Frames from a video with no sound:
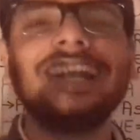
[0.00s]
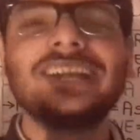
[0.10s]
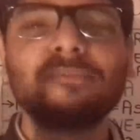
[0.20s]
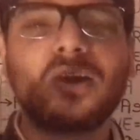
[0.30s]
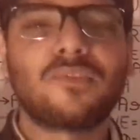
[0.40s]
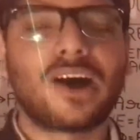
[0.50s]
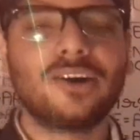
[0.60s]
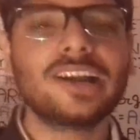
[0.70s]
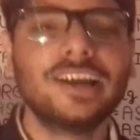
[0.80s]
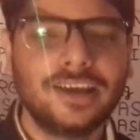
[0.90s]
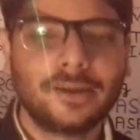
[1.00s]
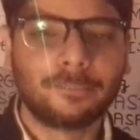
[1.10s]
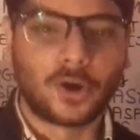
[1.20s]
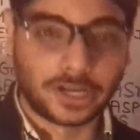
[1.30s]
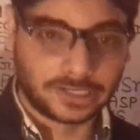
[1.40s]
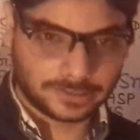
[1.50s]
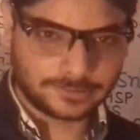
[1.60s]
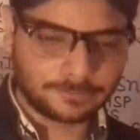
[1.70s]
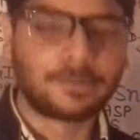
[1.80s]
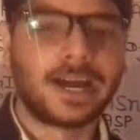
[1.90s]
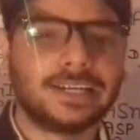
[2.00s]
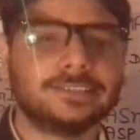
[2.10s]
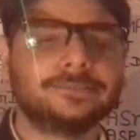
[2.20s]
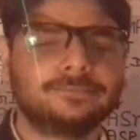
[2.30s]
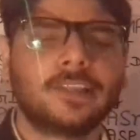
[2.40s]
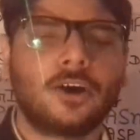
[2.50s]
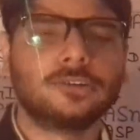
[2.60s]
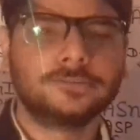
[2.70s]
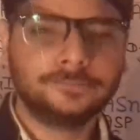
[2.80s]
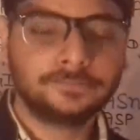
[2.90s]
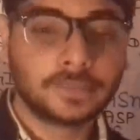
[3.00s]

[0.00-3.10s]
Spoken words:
In terms of our bodies. Fine. Now,